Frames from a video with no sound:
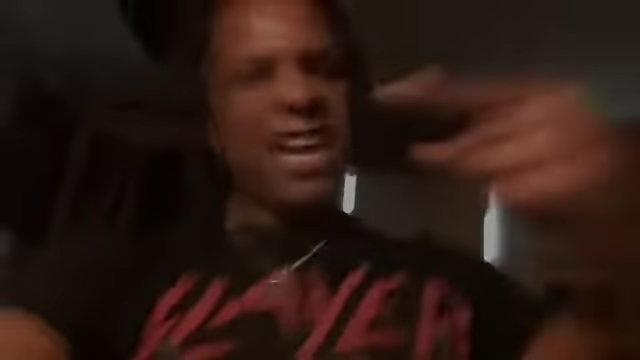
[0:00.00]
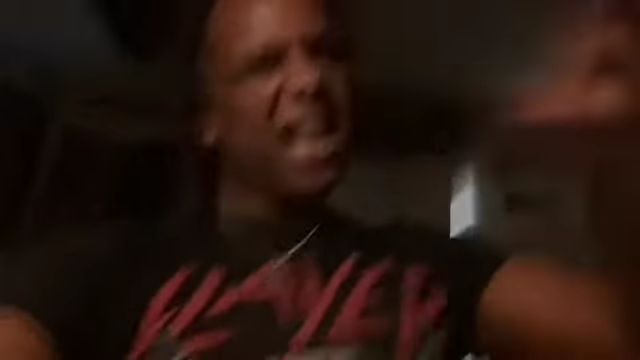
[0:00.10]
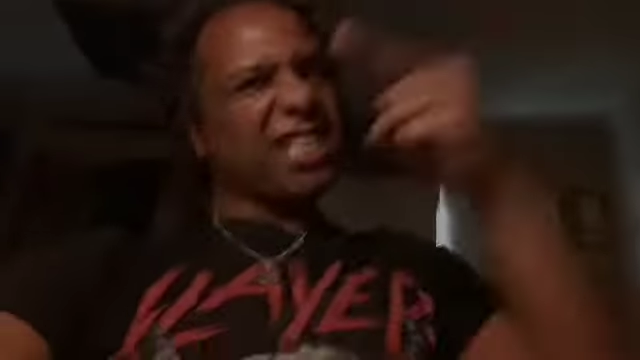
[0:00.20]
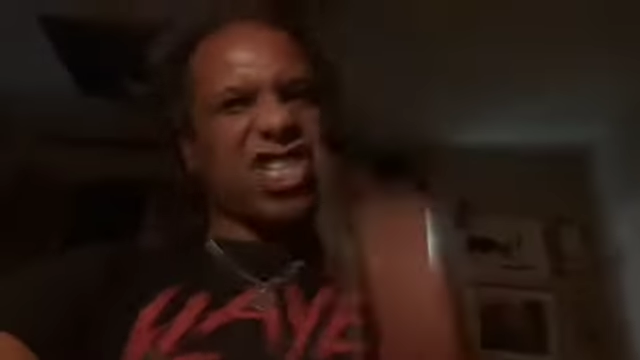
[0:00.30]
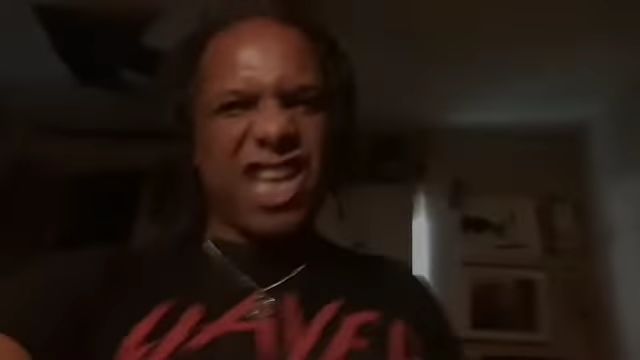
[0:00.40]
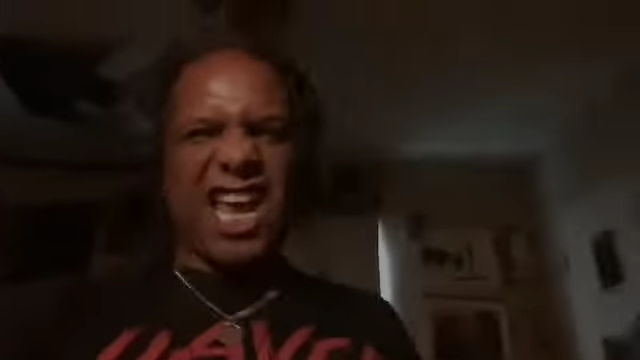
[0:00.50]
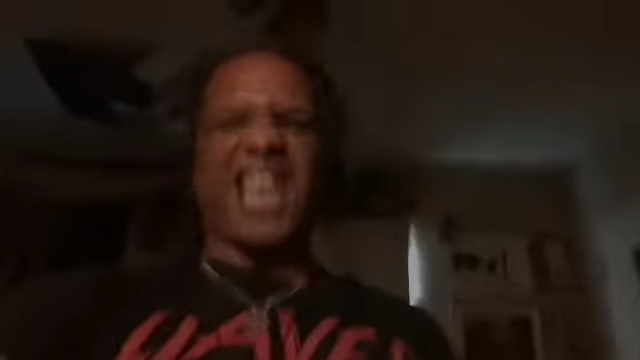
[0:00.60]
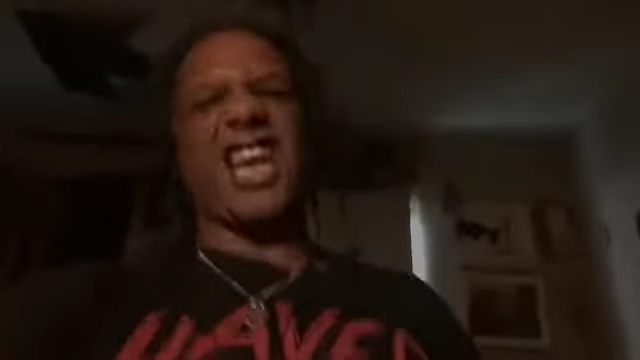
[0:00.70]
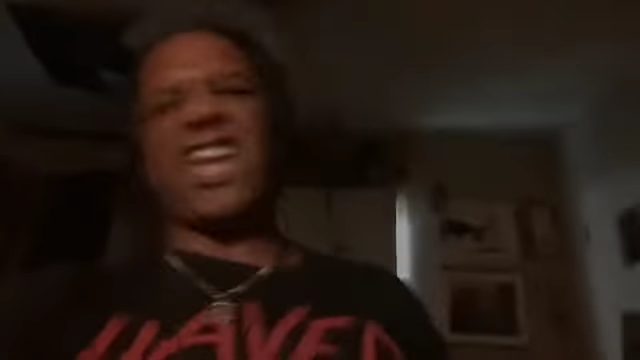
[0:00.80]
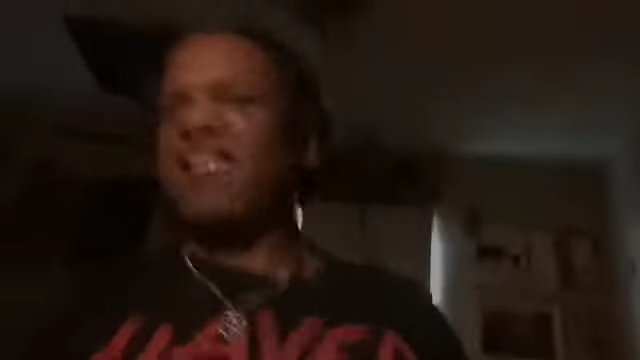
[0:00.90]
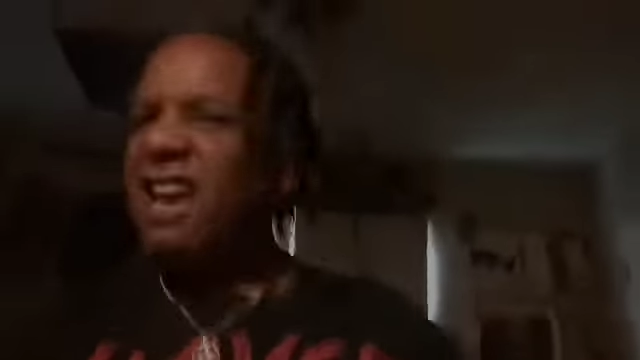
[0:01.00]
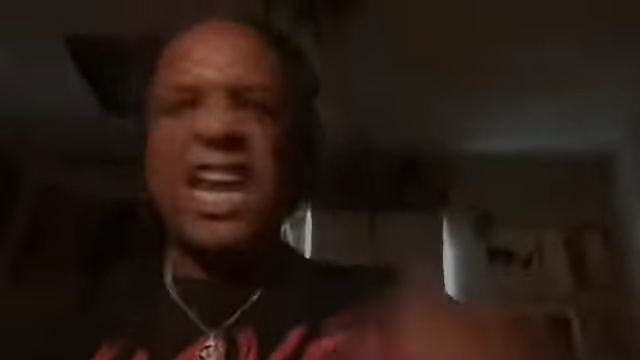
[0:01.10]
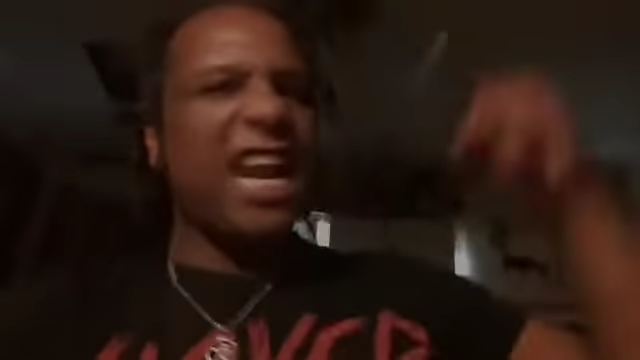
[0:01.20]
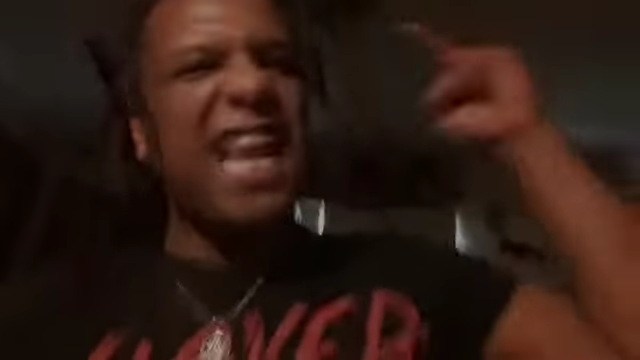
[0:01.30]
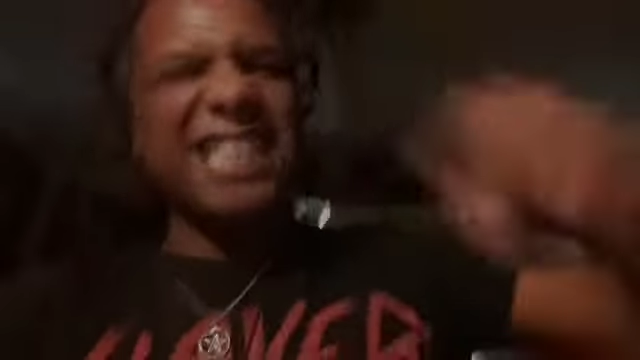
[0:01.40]
Let's get it.
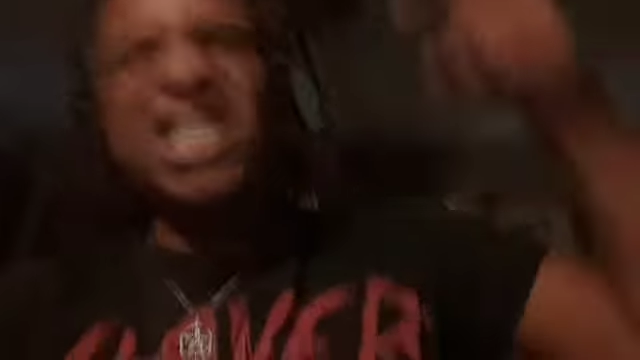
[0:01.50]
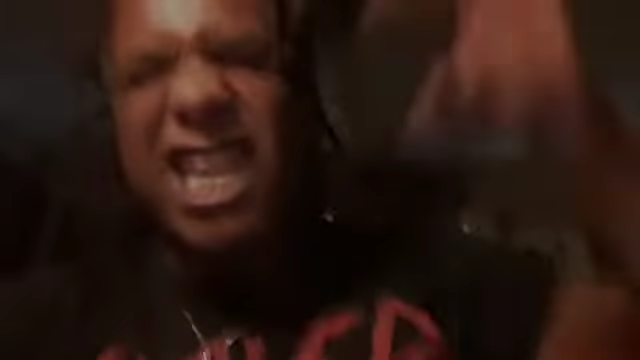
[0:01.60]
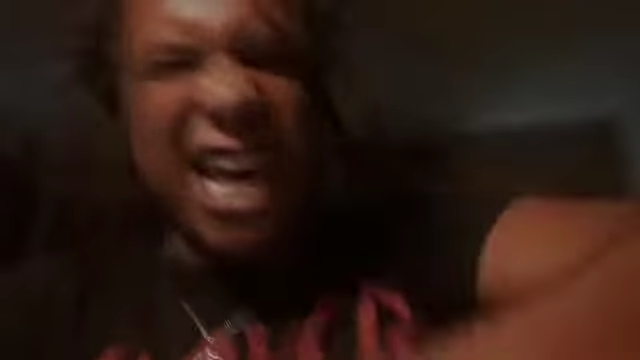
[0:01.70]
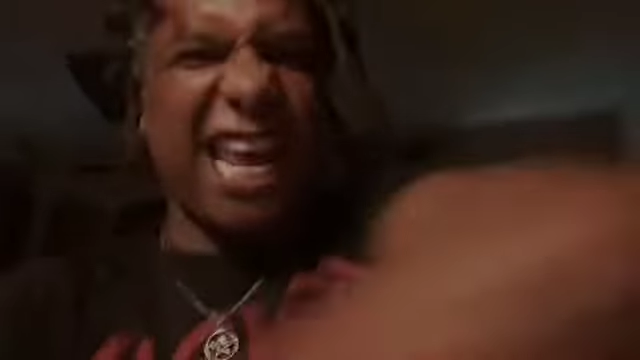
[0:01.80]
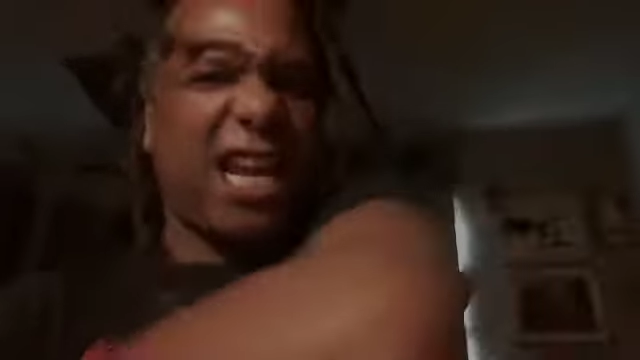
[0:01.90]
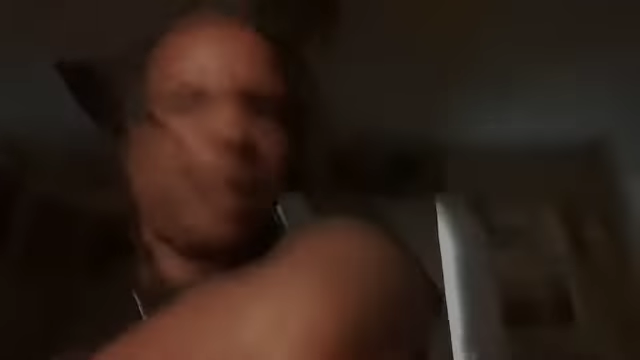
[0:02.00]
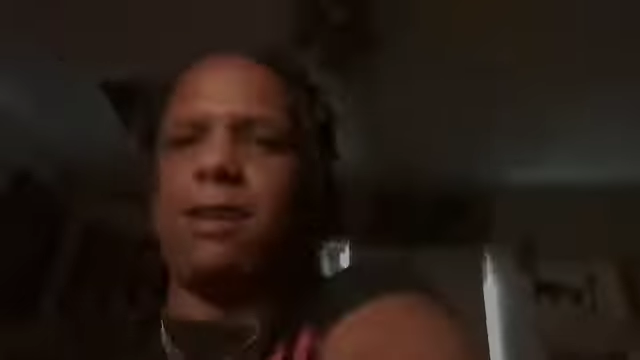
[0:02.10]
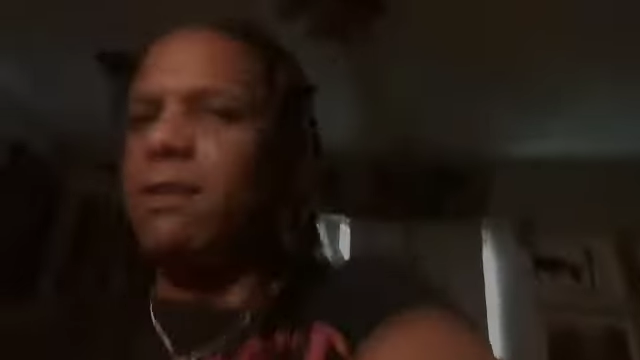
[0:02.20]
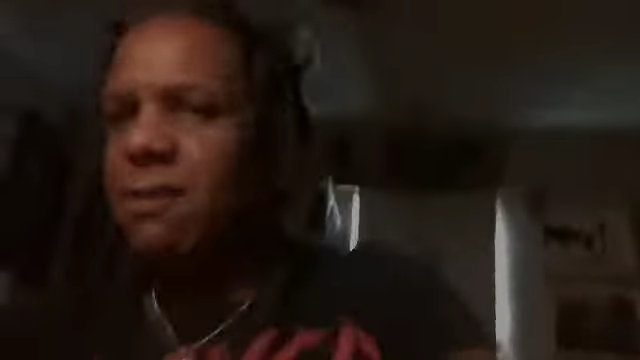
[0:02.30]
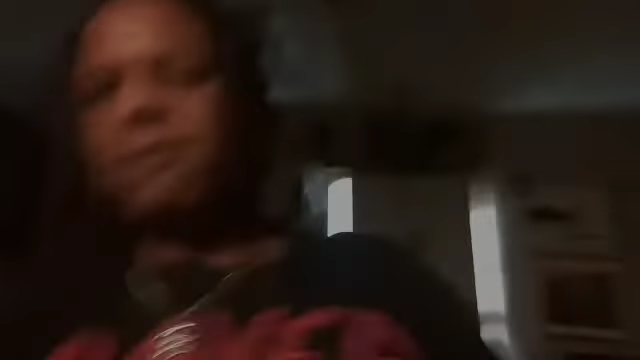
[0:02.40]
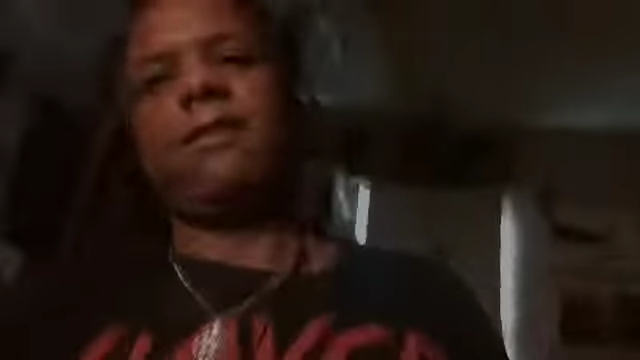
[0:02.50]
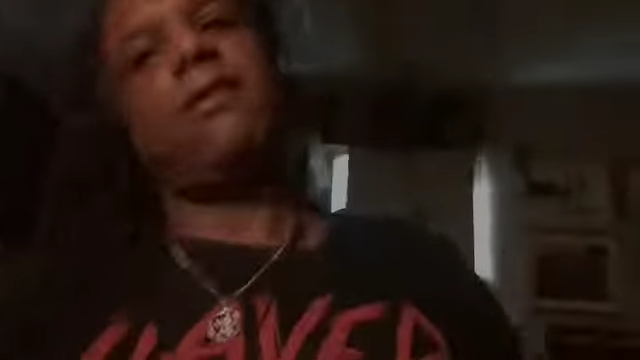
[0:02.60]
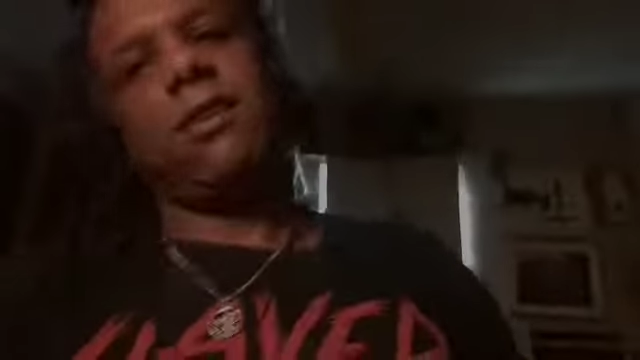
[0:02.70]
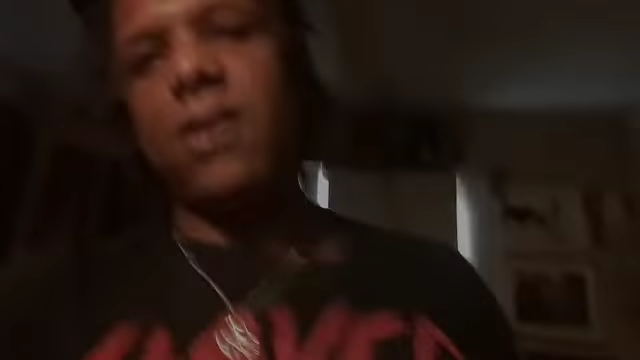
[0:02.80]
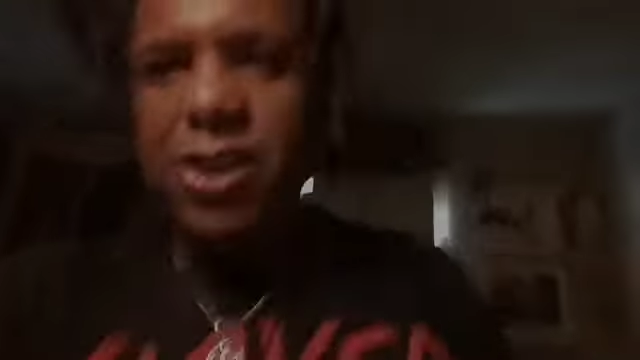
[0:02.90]
Let's get
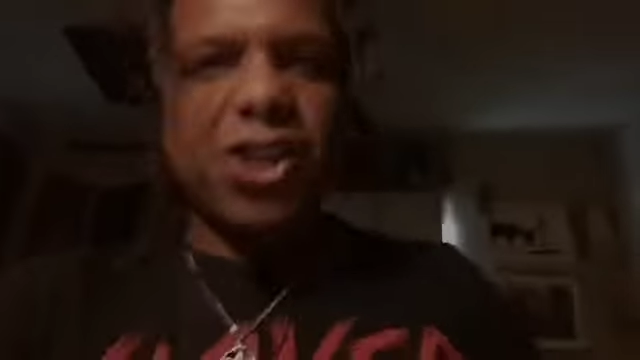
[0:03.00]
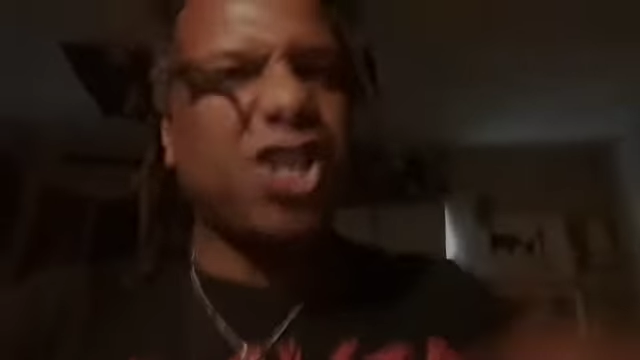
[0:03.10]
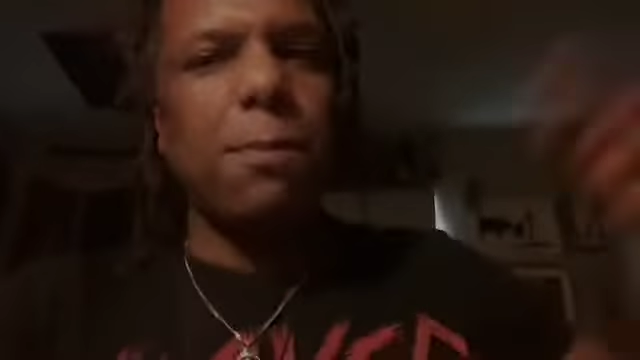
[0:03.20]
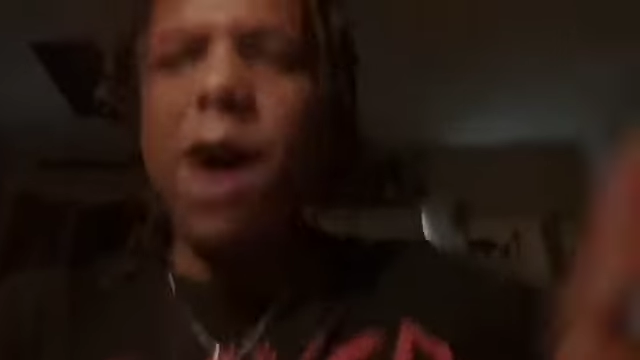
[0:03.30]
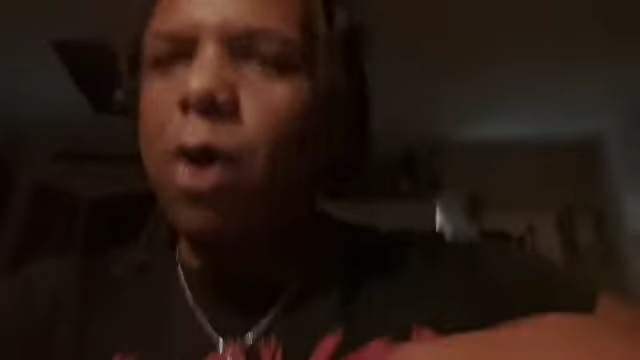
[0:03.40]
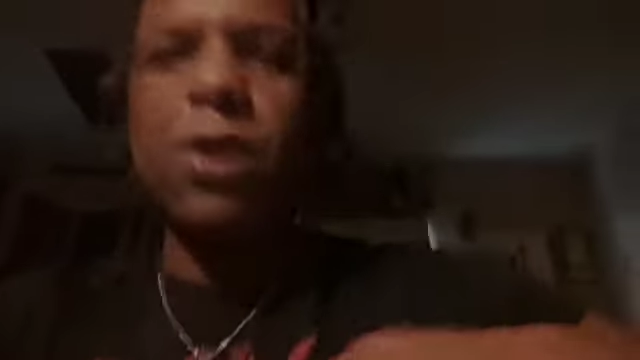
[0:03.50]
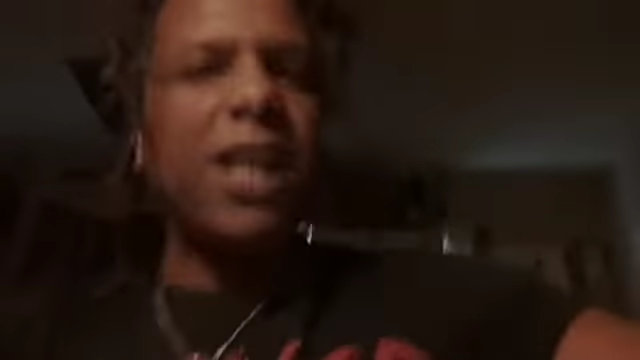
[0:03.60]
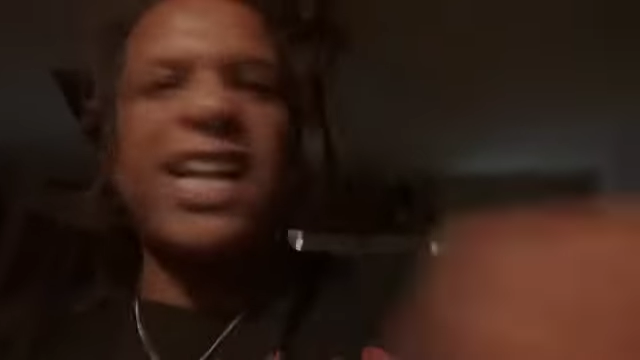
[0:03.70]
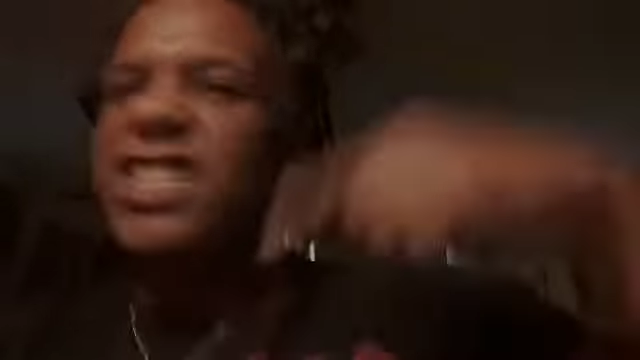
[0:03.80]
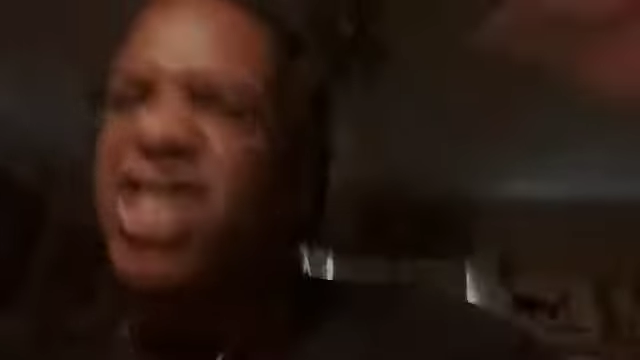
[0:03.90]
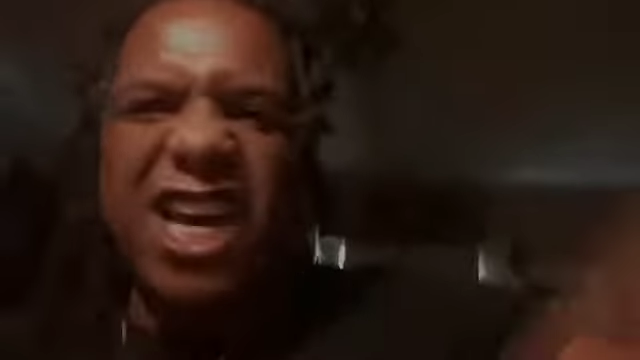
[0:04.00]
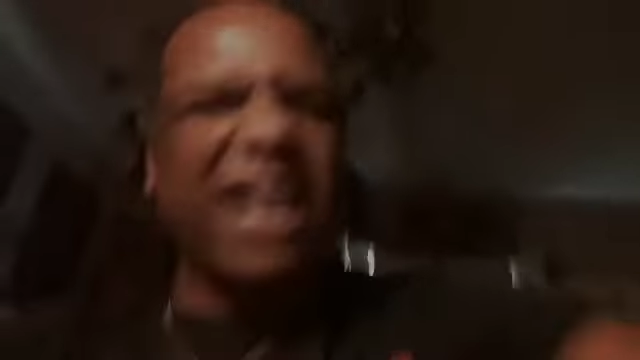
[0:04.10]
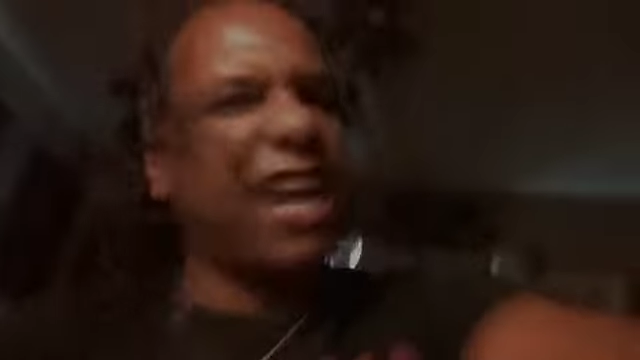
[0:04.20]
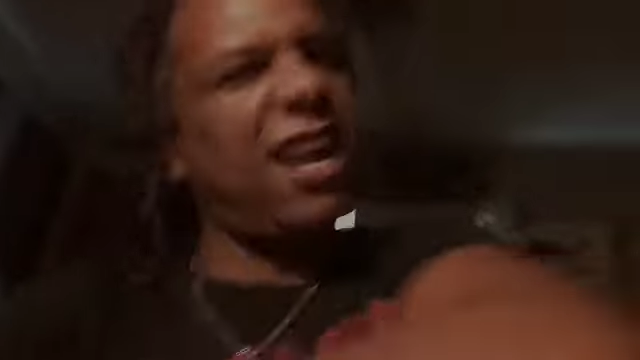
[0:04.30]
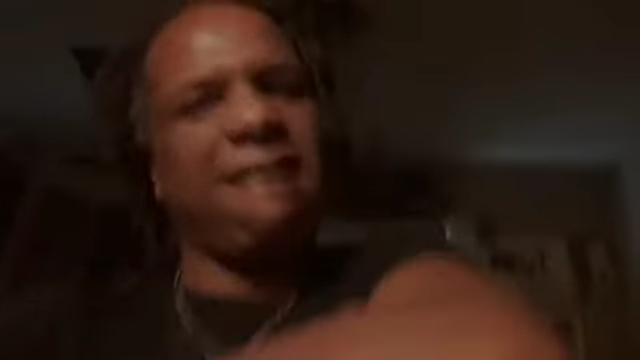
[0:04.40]
it. Come on, let's
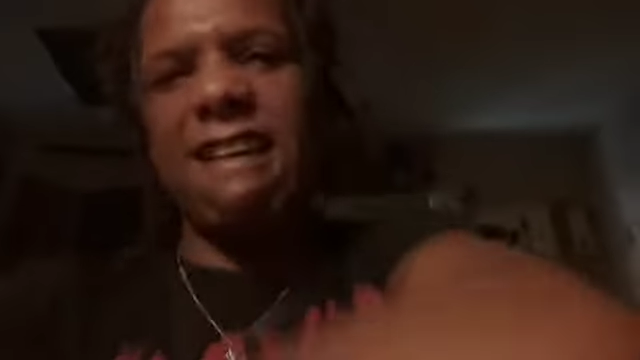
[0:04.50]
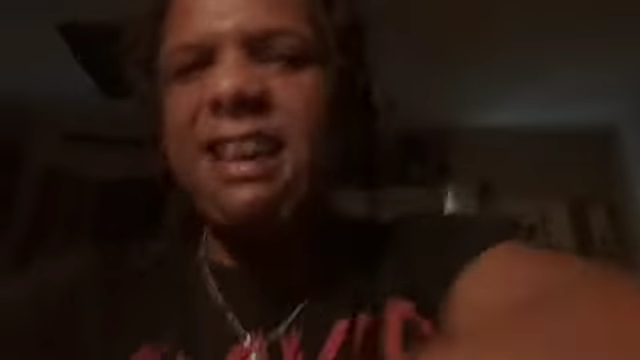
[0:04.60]
get it.